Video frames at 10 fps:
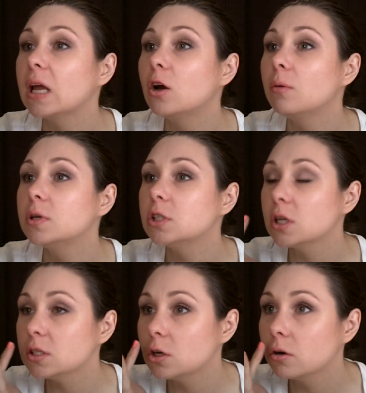I know I
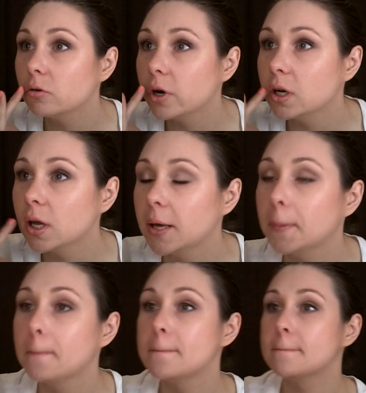mentioned I started
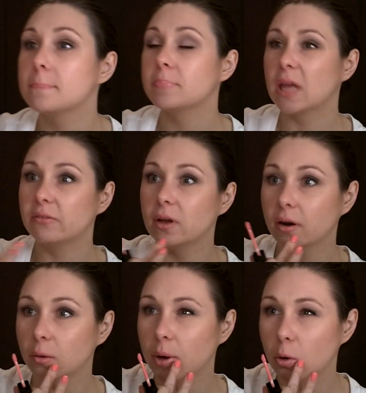Retin-A. I've
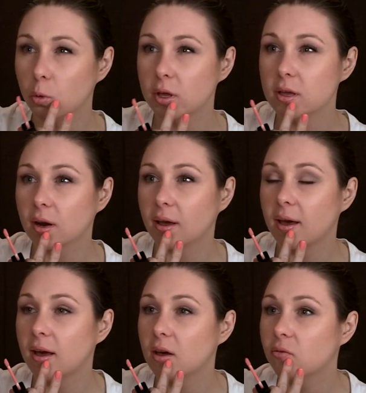done it about a week and a
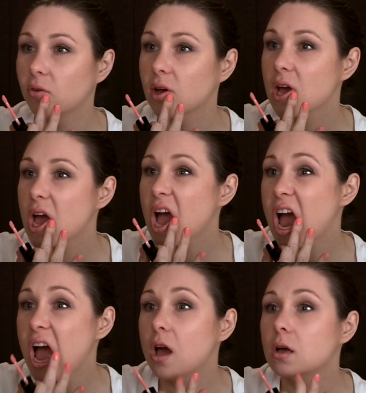half.
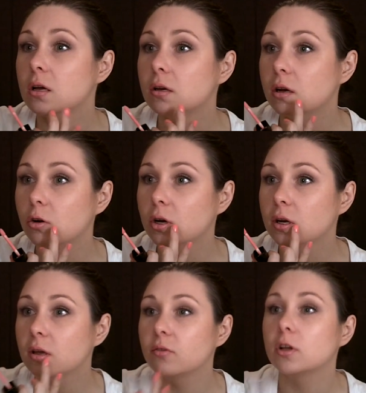I'll go
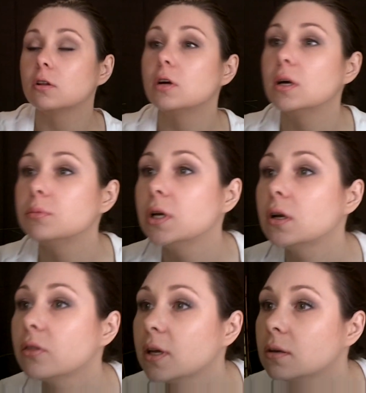ahead and give you a little
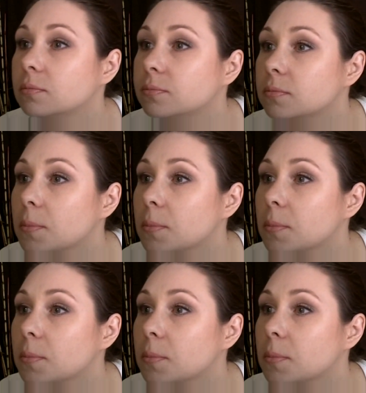update on that.